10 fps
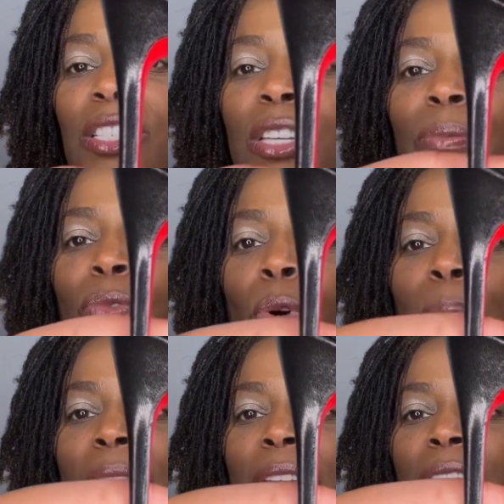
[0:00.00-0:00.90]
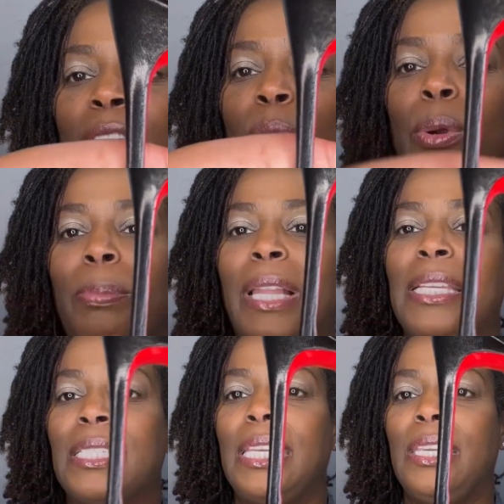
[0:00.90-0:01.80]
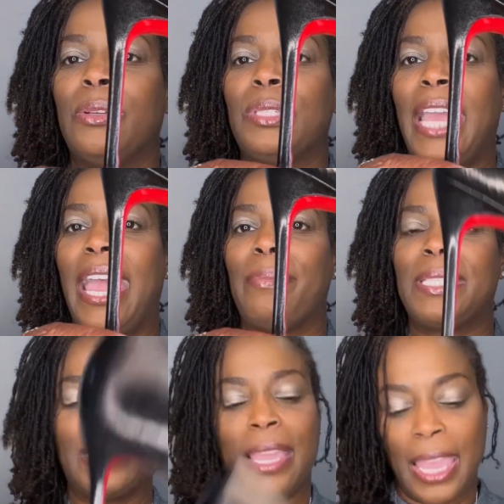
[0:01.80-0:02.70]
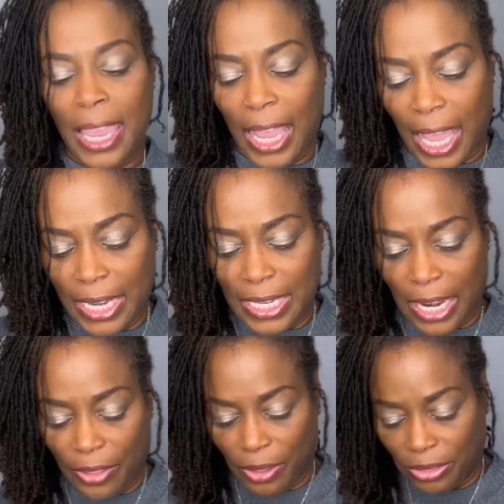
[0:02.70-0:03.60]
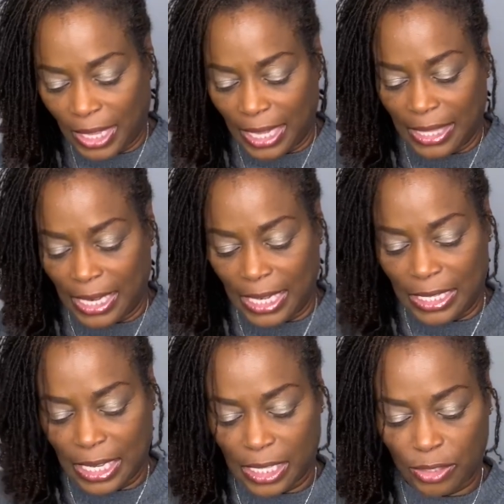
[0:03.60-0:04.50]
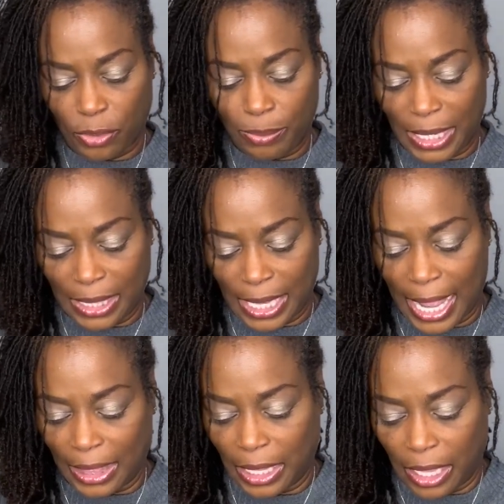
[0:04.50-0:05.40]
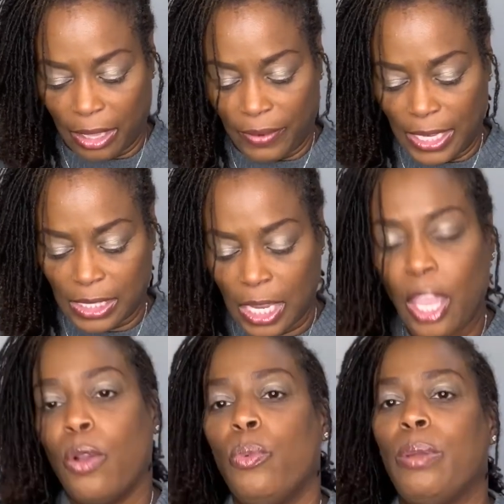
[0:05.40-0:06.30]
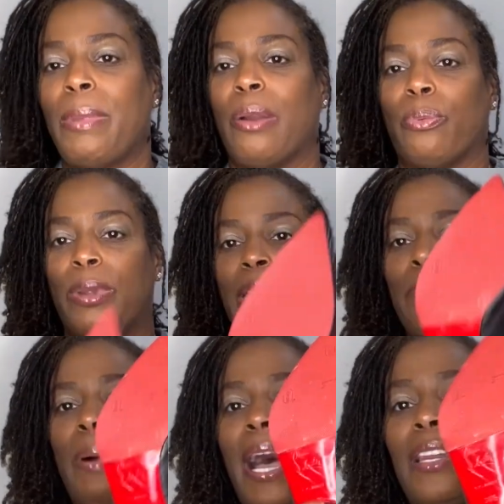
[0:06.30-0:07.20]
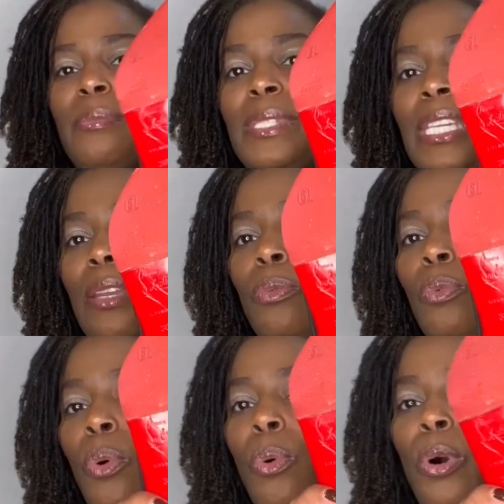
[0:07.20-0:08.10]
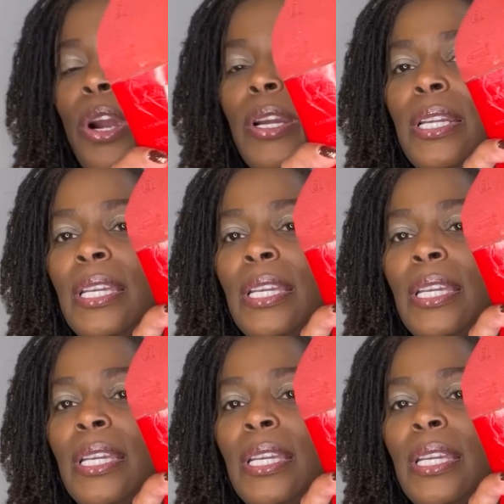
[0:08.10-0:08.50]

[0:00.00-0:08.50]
them for me and he'll replace the heel taps. Another thing that he does for me that I love is when my red bottoms get worn,